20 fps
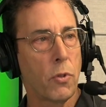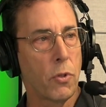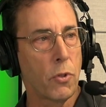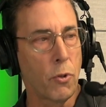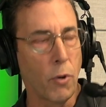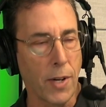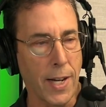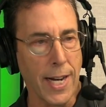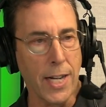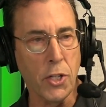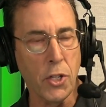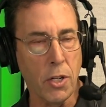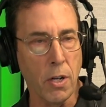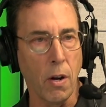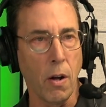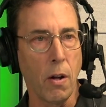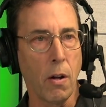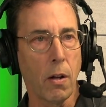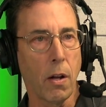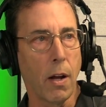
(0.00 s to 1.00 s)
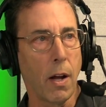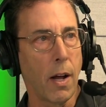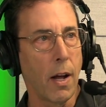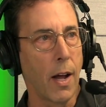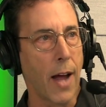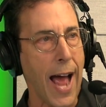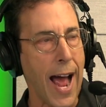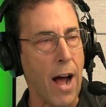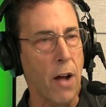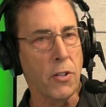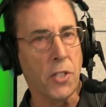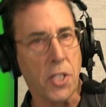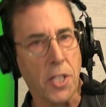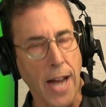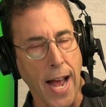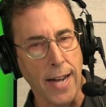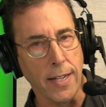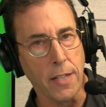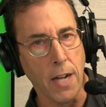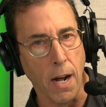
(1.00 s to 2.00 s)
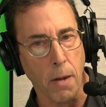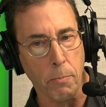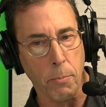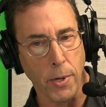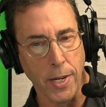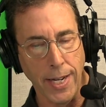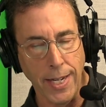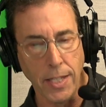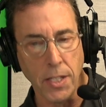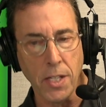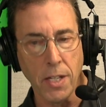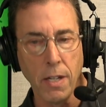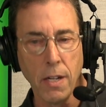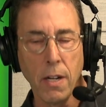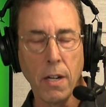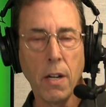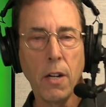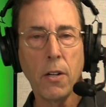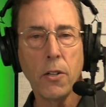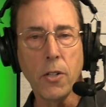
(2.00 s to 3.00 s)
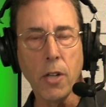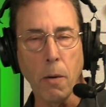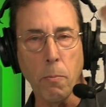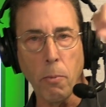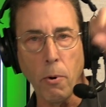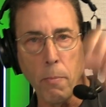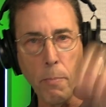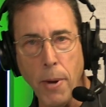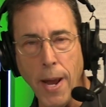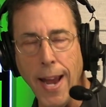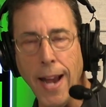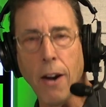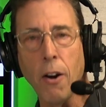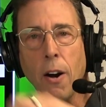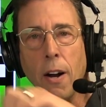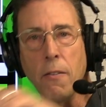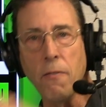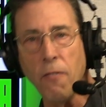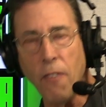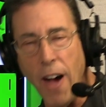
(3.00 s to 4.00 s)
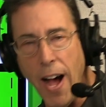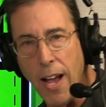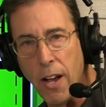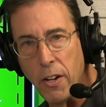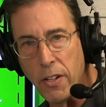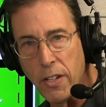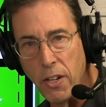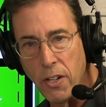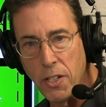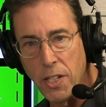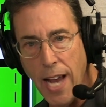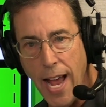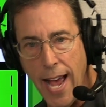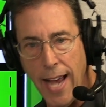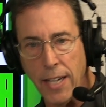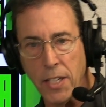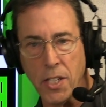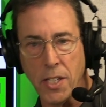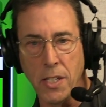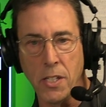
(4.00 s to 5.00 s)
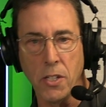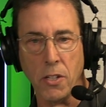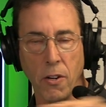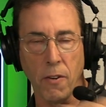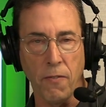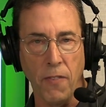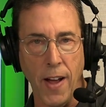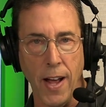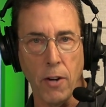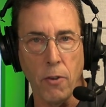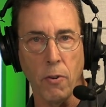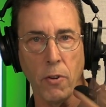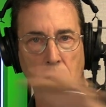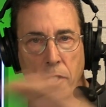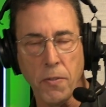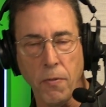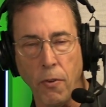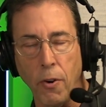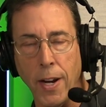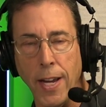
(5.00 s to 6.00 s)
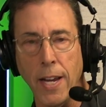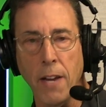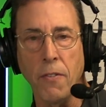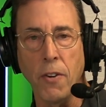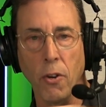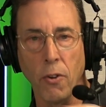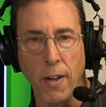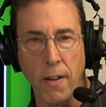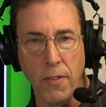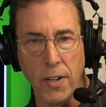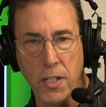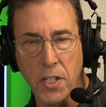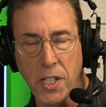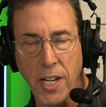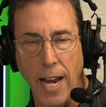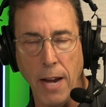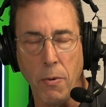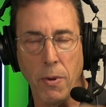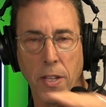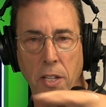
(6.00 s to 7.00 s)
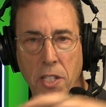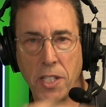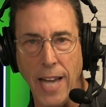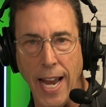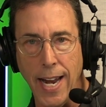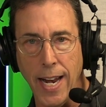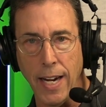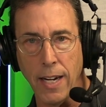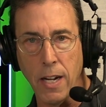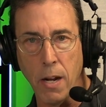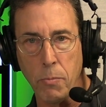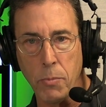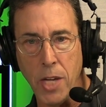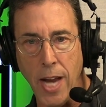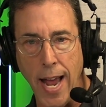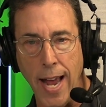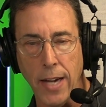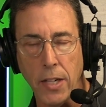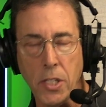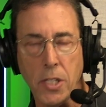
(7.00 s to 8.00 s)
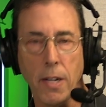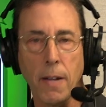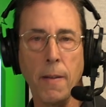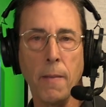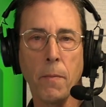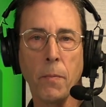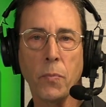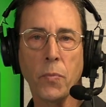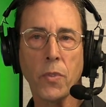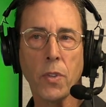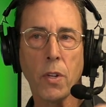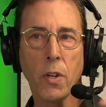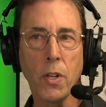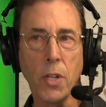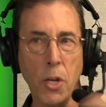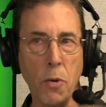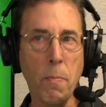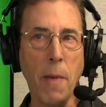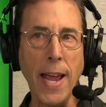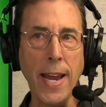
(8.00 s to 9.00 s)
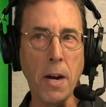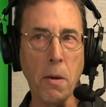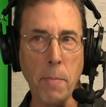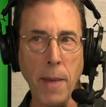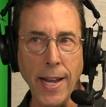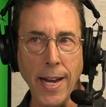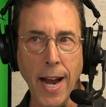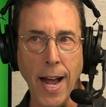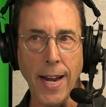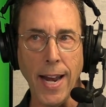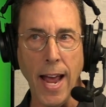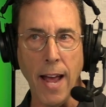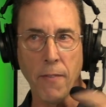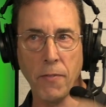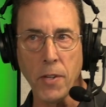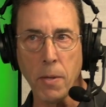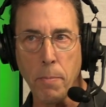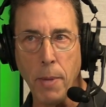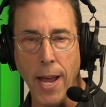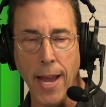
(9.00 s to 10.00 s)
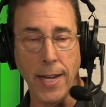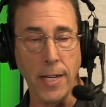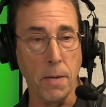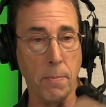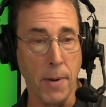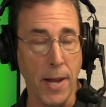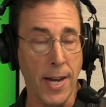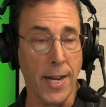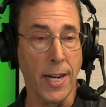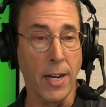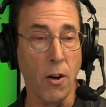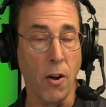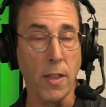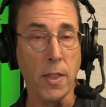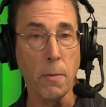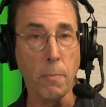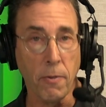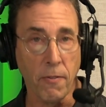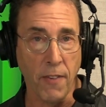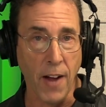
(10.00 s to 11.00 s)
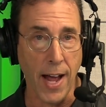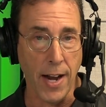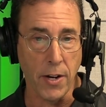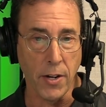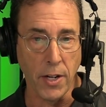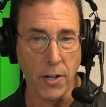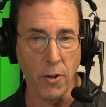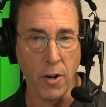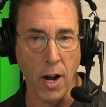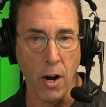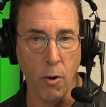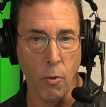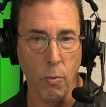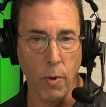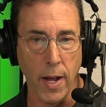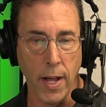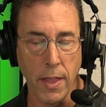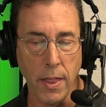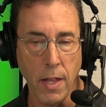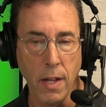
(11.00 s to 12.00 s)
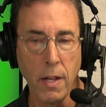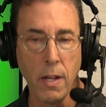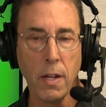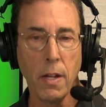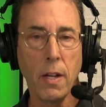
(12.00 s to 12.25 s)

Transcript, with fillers: traditional outside companies to prepare and file your taxes. Your federal's free if you live in a state with a state income tax. You may or may not have to pay, depending on the provider you go with,